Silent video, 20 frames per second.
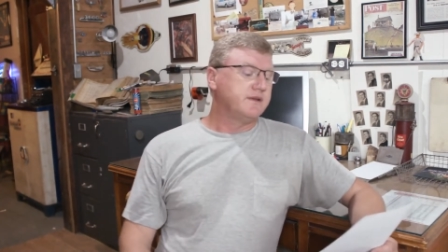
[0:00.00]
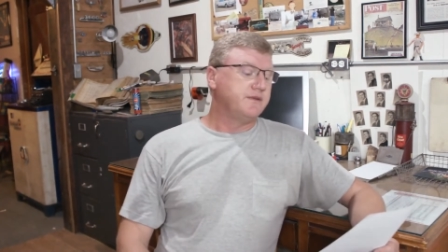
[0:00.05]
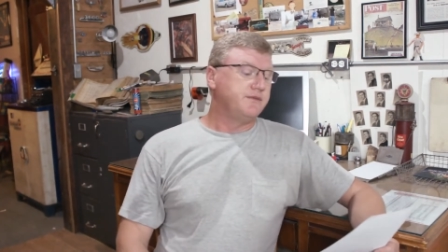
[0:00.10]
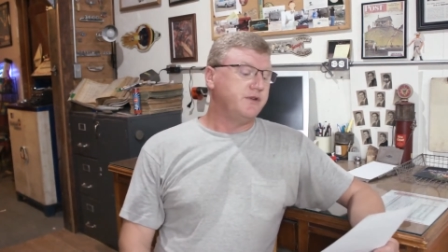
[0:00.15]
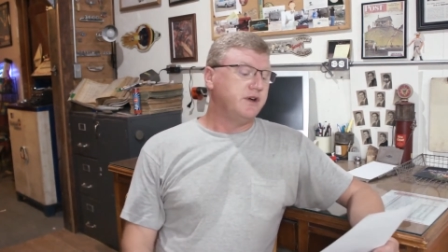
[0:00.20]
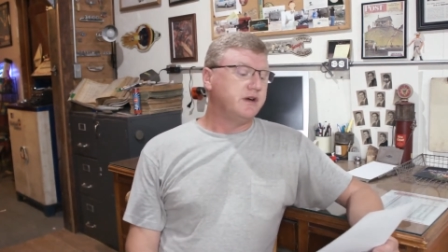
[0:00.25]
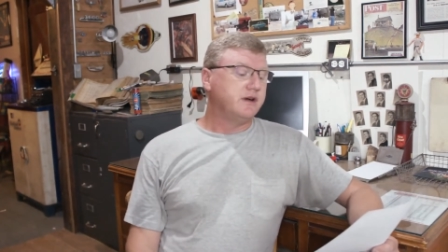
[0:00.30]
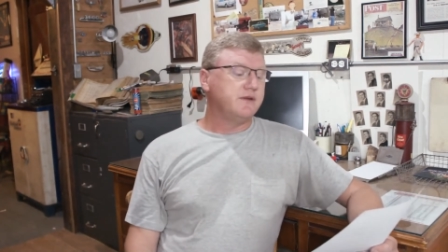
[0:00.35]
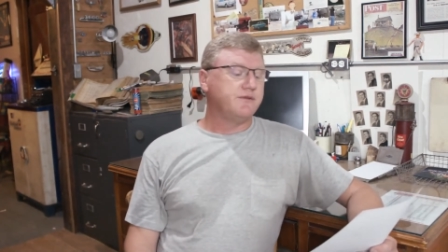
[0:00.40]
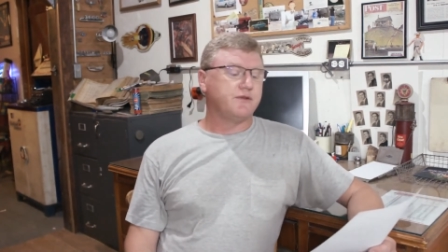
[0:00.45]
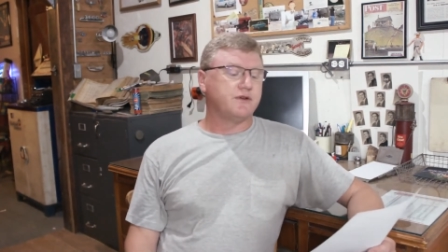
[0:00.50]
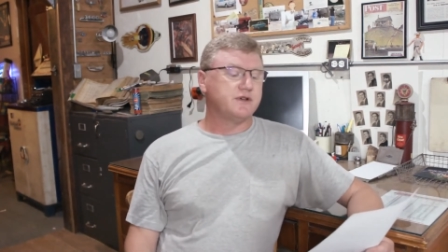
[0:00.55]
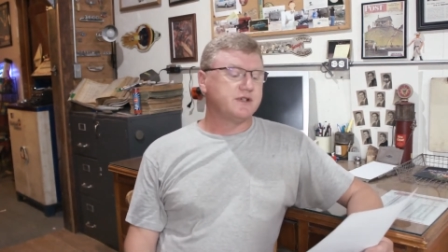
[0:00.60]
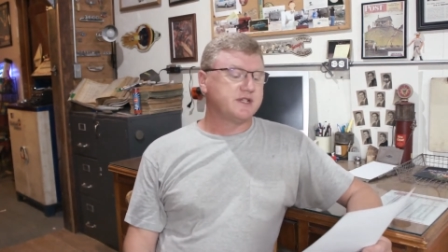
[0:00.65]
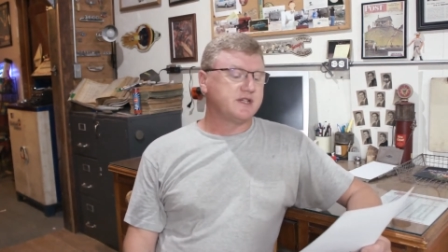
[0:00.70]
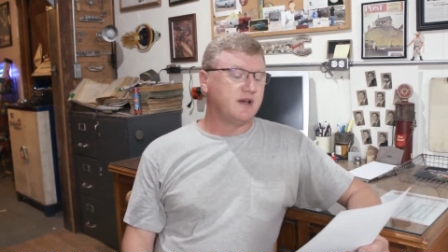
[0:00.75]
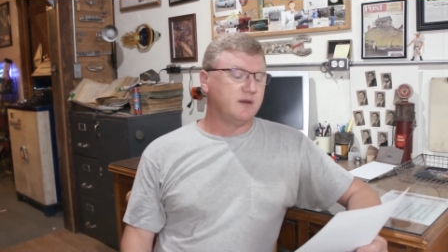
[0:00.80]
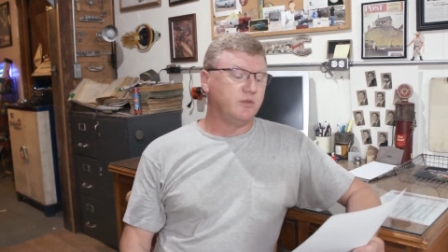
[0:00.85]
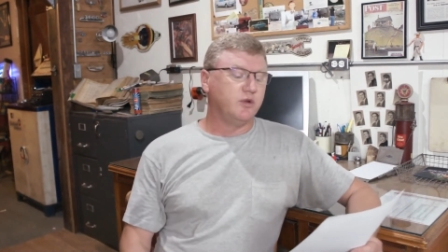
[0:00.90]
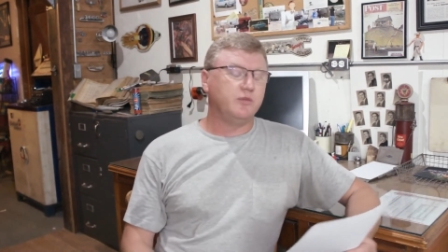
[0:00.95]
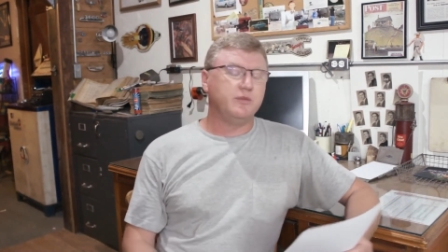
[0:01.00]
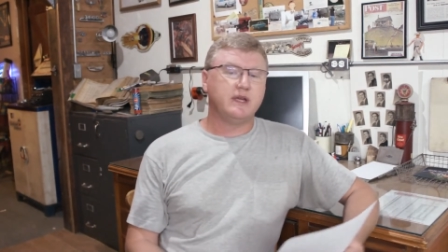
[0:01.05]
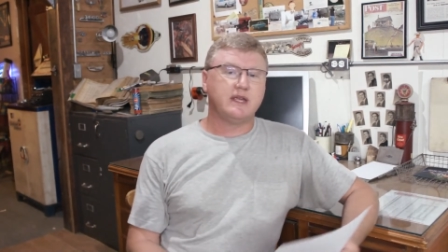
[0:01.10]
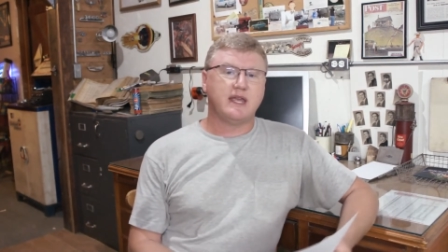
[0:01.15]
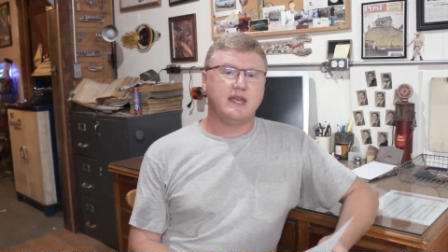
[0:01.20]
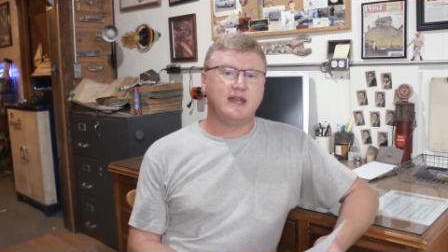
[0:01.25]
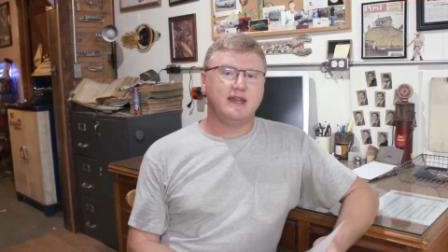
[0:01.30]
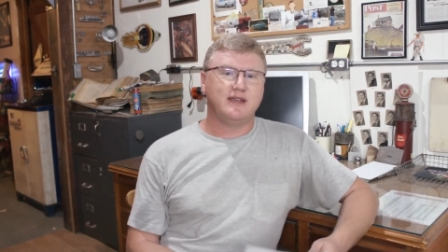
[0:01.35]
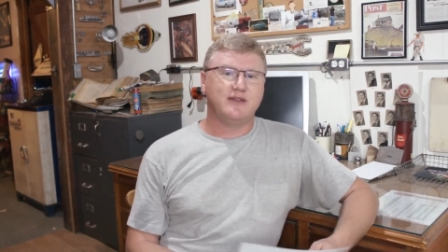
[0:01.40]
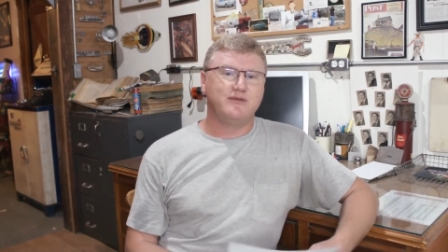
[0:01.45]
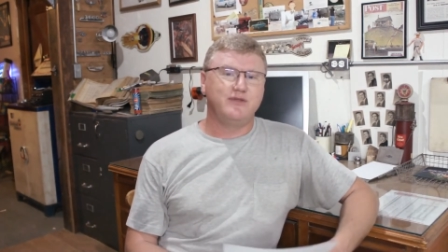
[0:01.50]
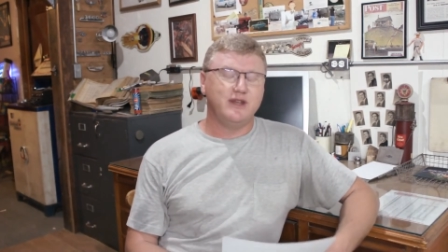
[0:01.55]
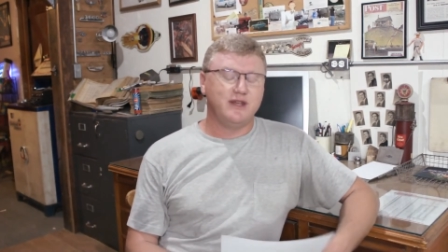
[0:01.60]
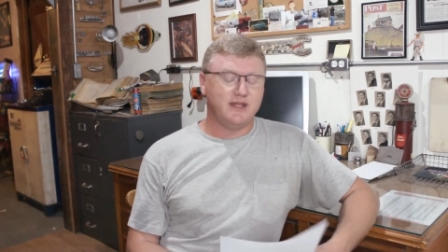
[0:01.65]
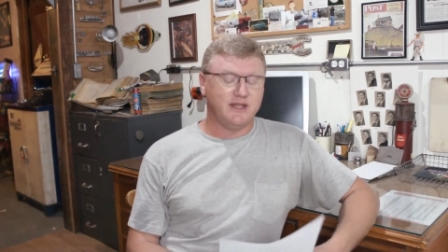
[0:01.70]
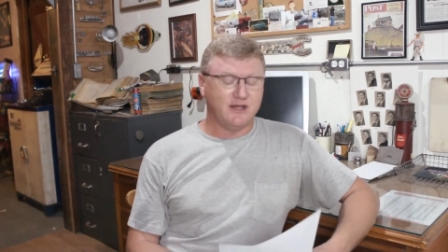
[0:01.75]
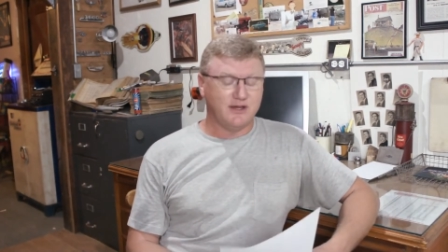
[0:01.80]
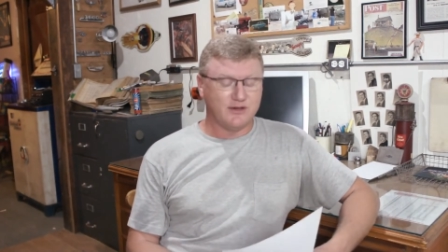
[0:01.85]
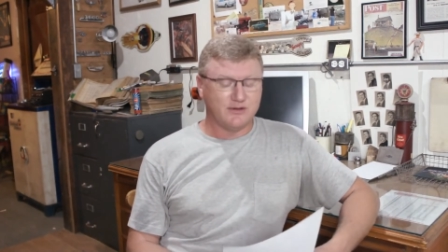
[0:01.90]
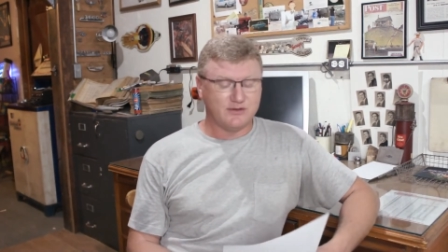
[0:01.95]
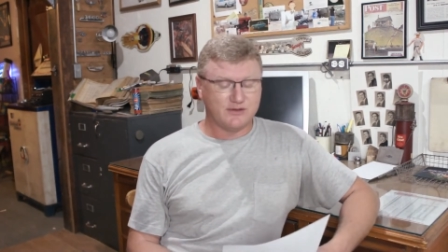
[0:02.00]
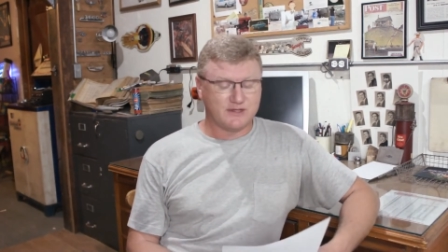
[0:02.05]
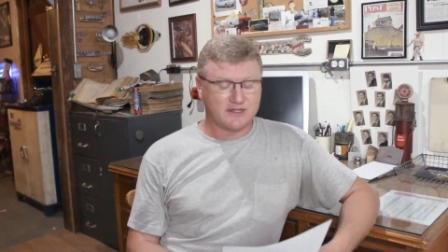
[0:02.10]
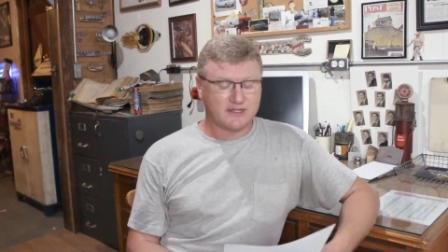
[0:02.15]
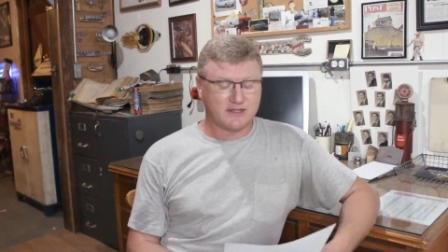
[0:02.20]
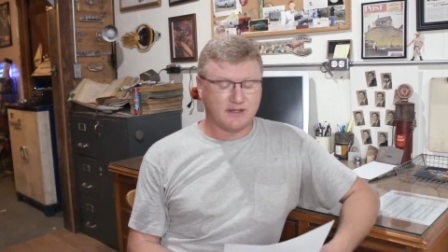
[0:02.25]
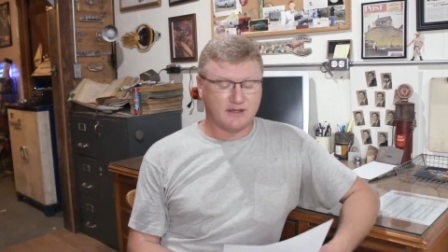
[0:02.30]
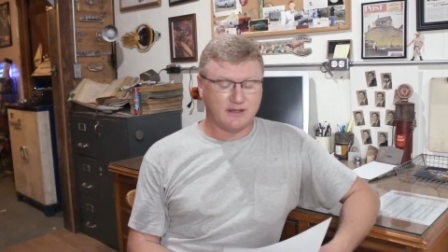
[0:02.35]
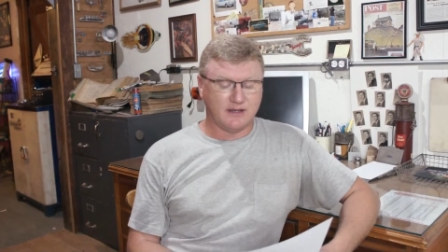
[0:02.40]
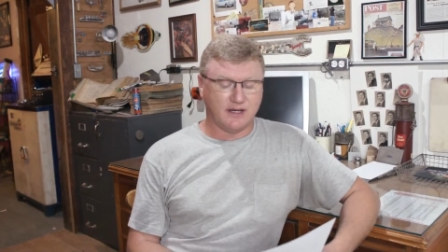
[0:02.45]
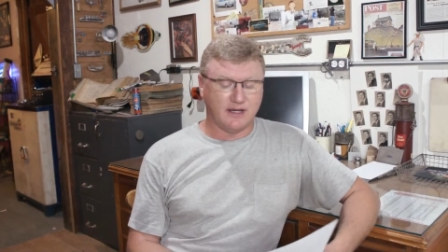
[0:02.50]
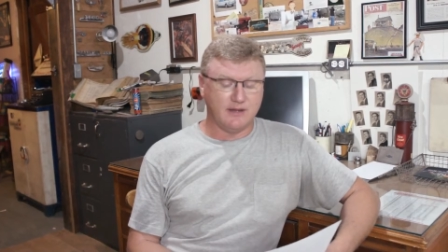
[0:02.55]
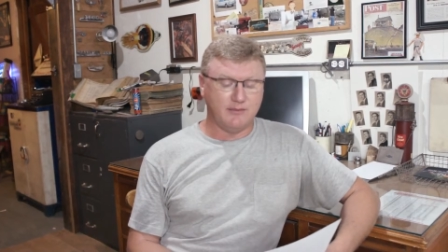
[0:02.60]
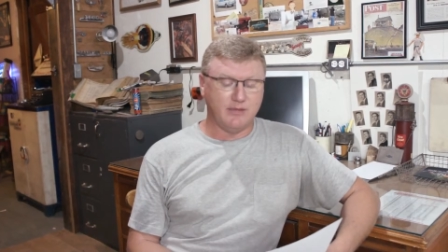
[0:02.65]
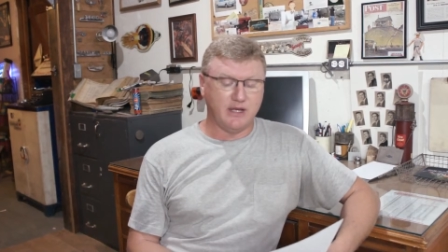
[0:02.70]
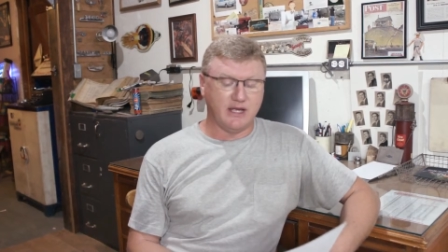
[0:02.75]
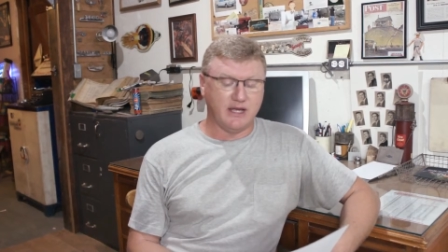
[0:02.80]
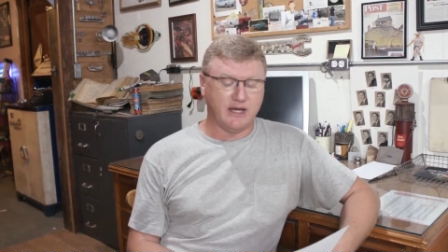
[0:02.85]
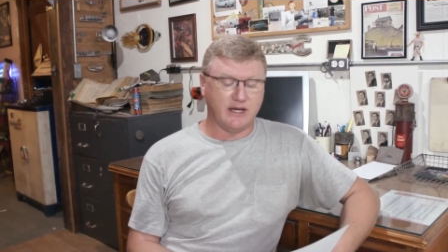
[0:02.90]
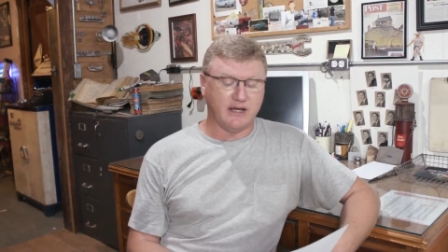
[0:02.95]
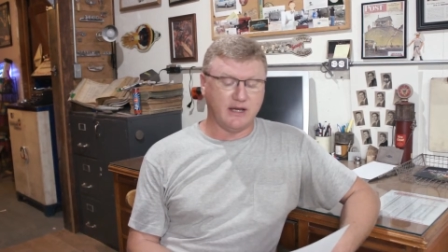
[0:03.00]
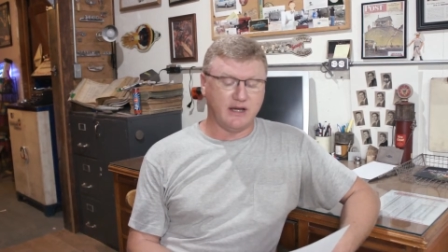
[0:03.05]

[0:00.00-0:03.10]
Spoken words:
the very first Humble Mechanic videos I made,